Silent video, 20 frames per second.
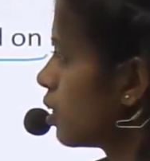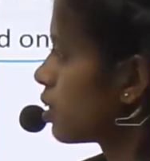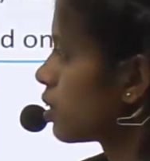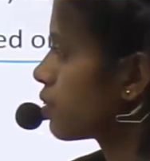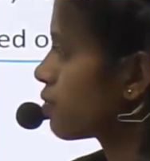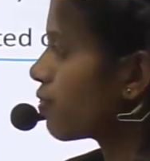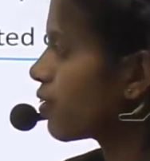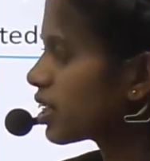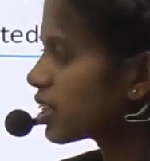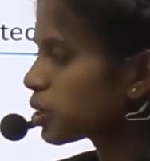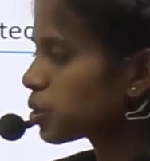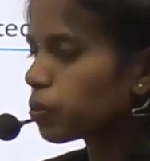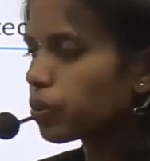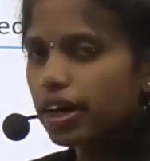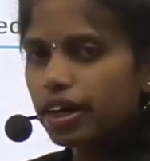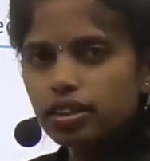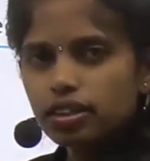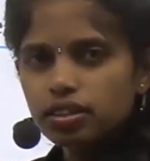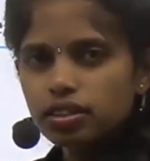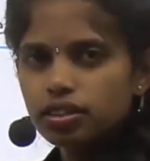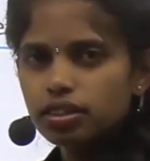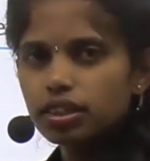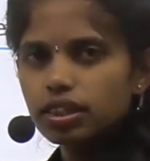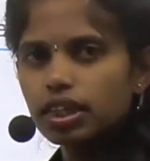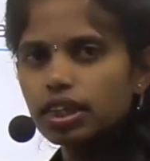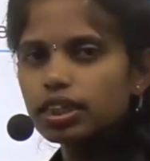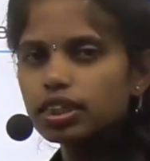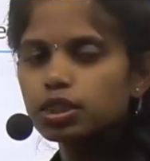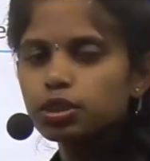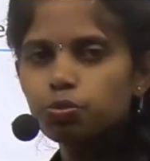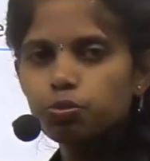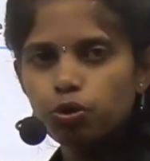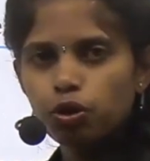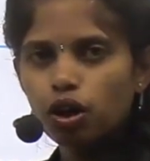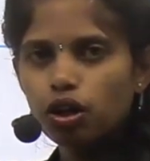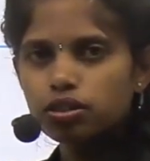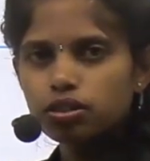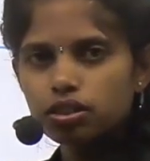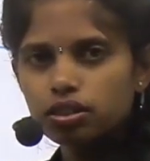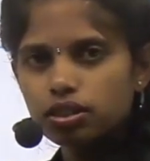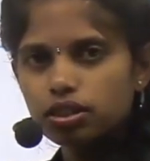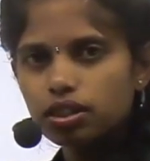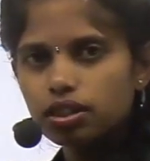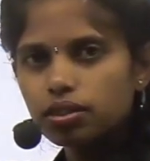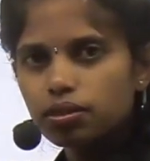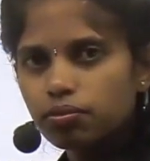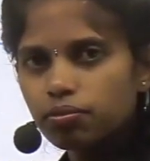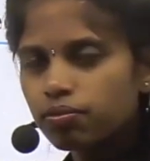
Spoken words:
The first one is processor.